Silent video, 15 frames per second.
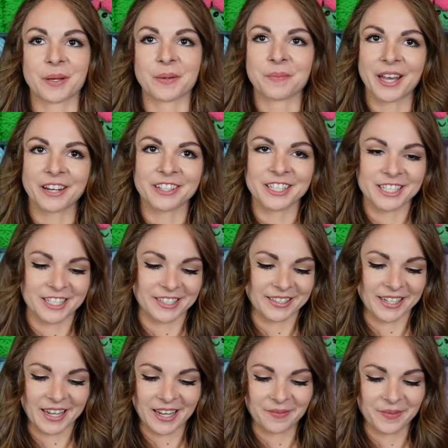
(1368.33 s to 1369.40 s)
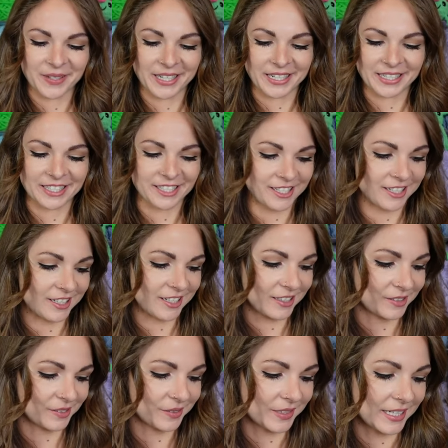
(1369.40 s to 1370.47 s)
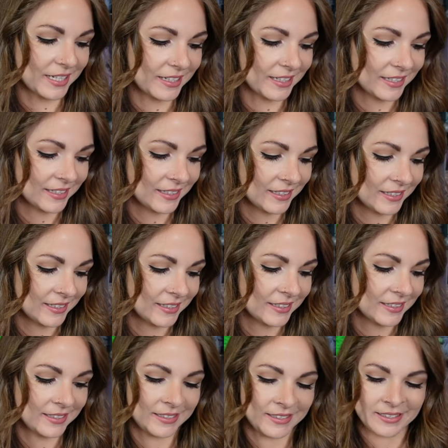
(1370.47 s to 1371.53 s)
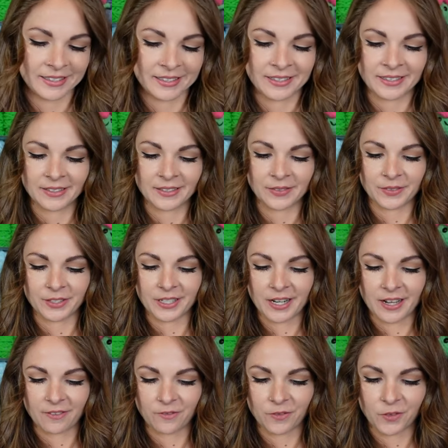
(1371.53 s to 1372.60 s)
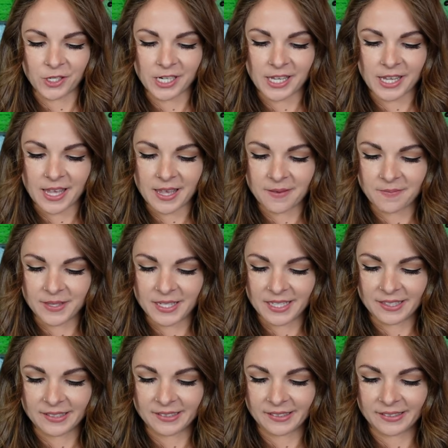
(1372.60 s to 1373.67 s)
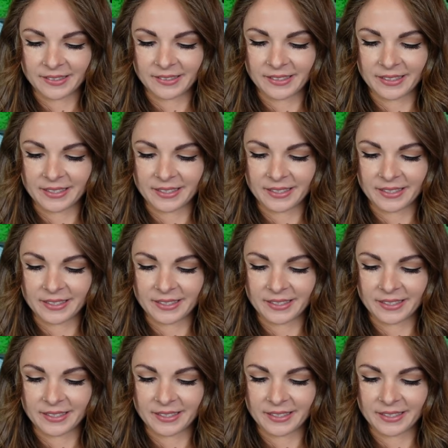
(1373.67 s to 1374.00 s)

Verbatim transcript: my battery just died, but I didn't cheat, I swear. We're at 48 minutes